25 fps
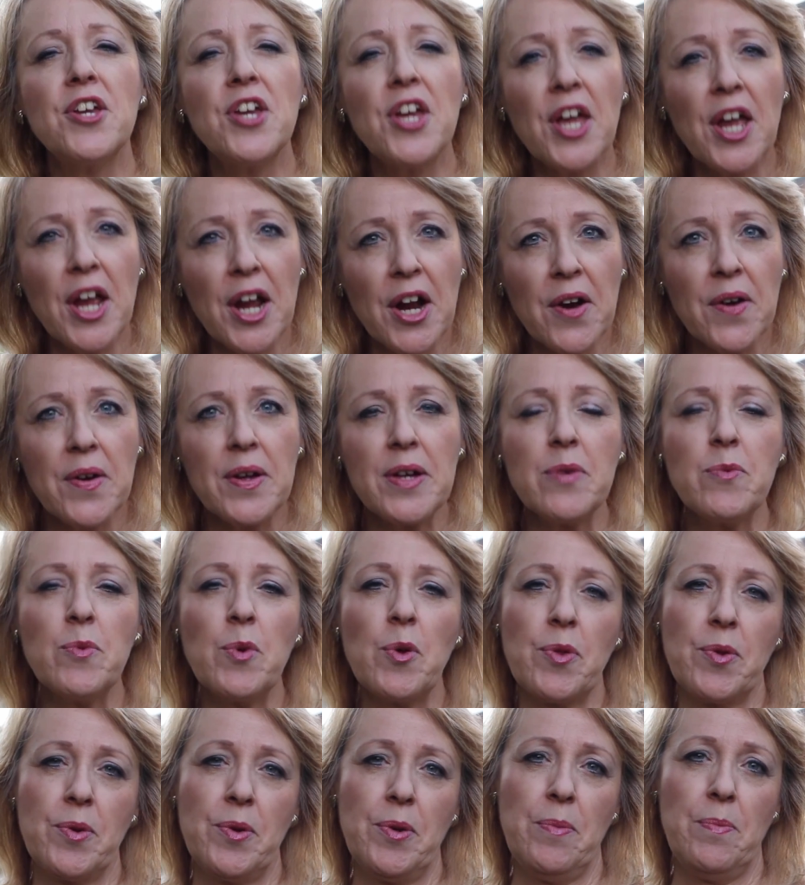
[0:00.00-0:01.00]
caring
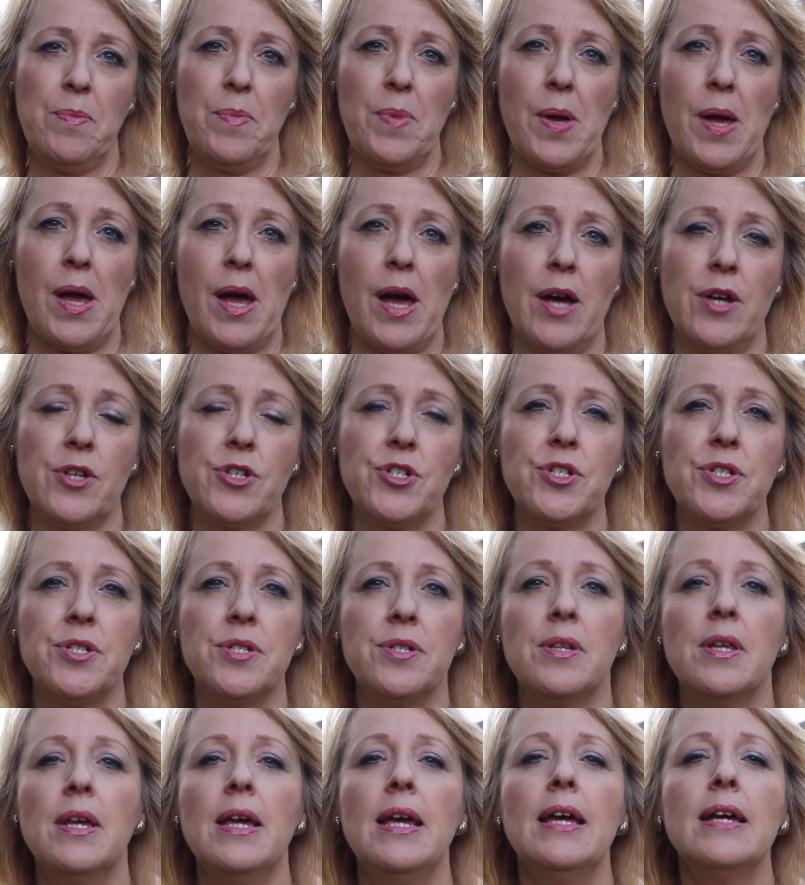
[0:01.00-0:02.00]
with
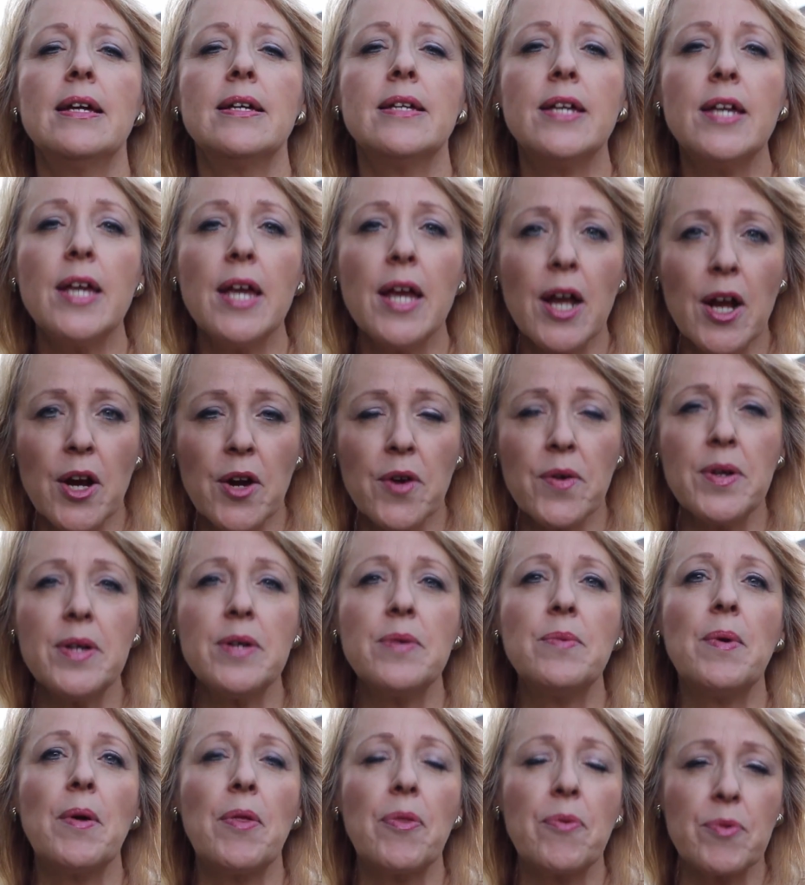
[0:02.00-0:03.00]
compassion,
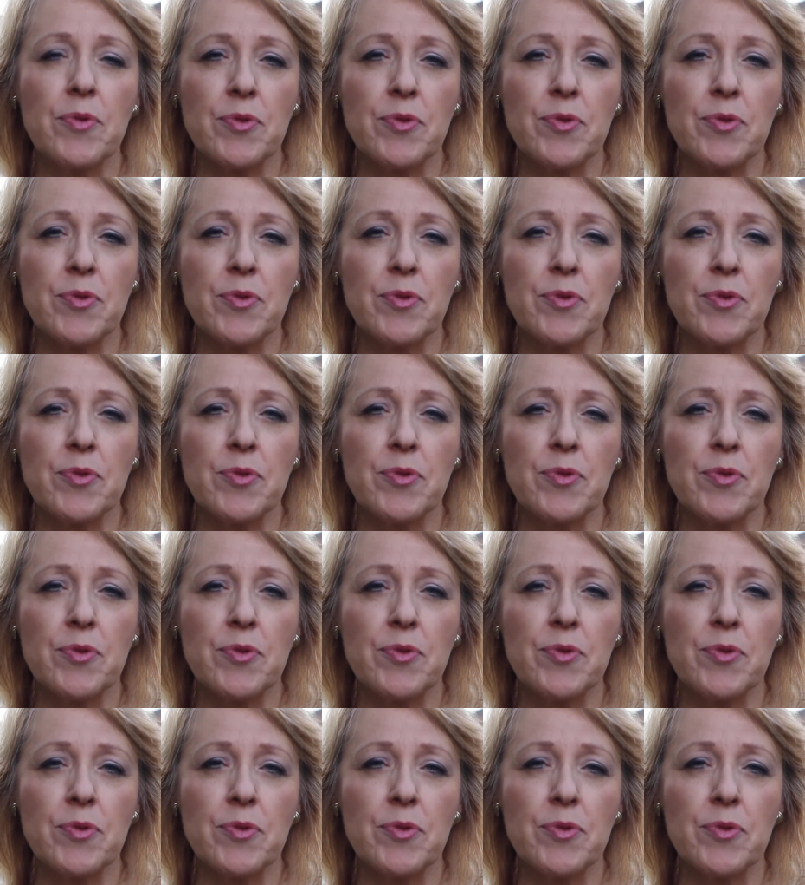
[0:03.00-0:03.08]
caring with